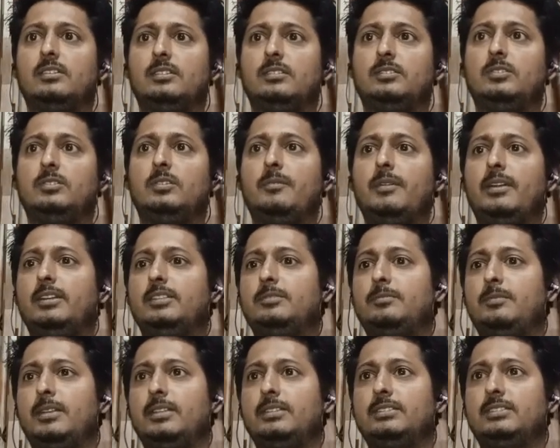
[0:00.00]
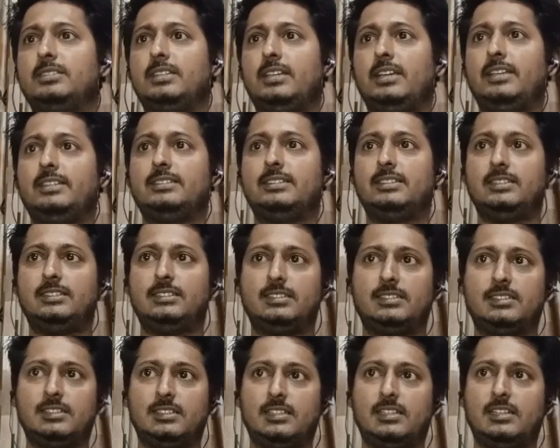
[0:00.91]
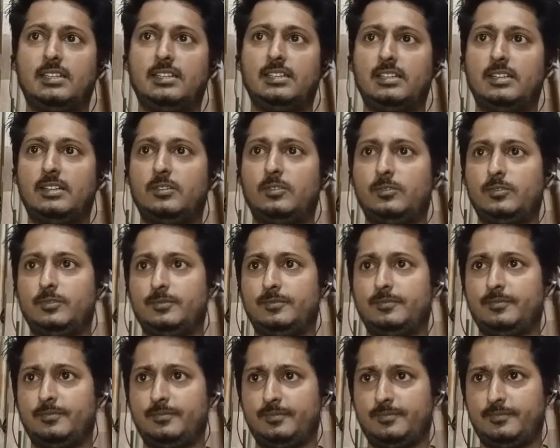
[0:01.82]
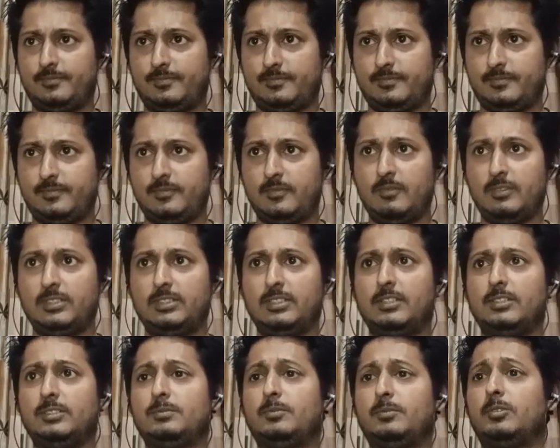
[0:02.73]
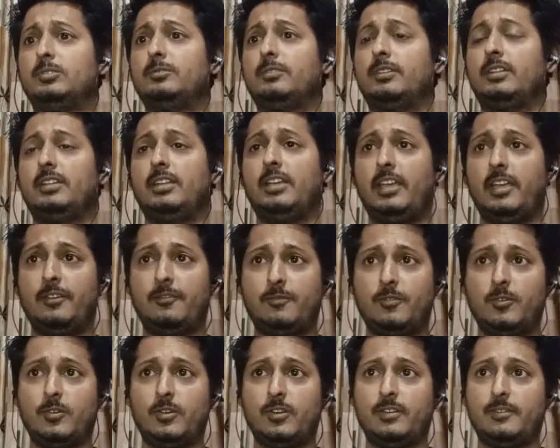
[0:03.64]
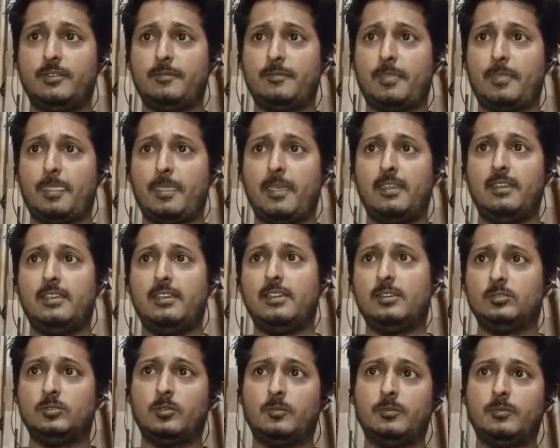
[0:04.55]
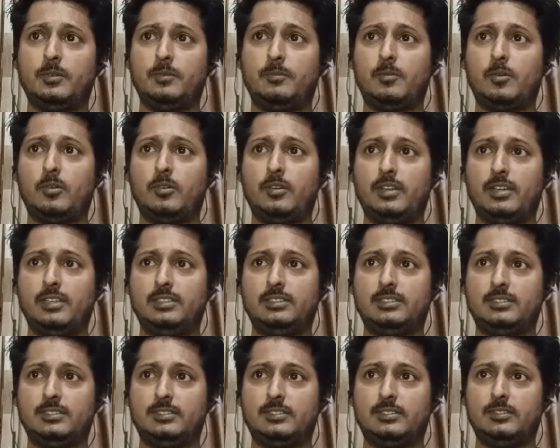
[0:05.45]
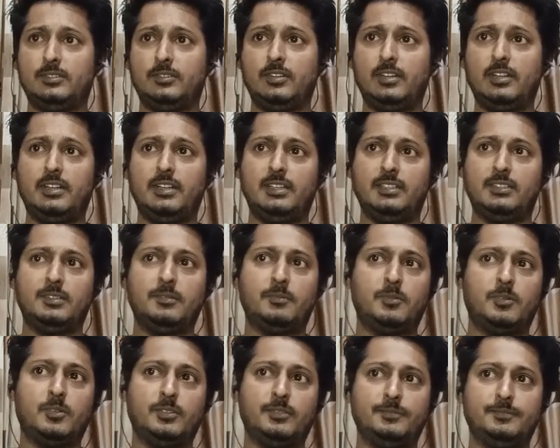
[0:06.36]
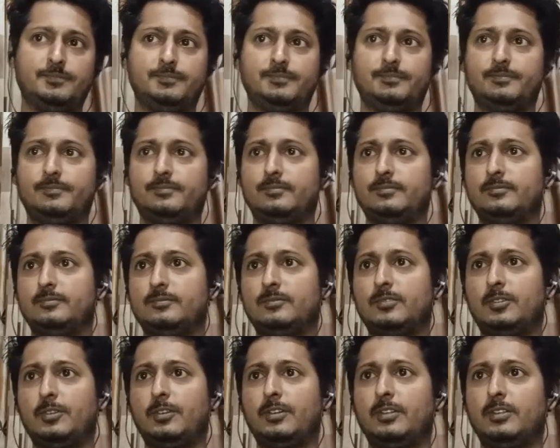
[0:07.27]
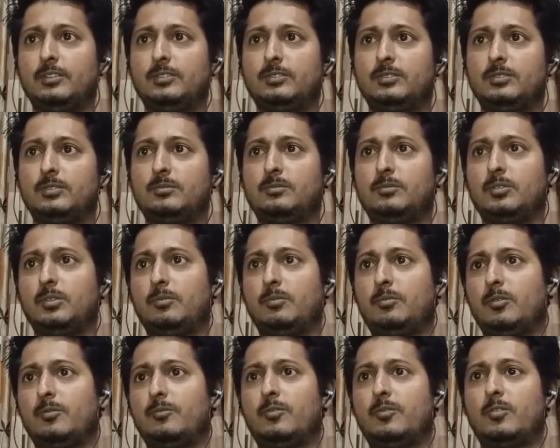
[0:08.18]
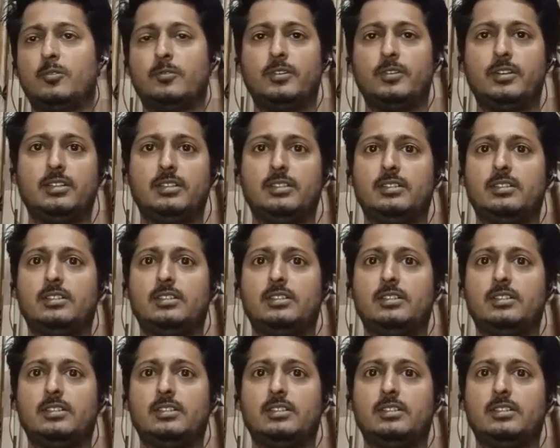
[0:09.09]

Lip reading: So Magnus plays the a6, and now Wesley responds with the a4. In case of the pawn takes, you can take the pawn, or you can also move the pawn forward.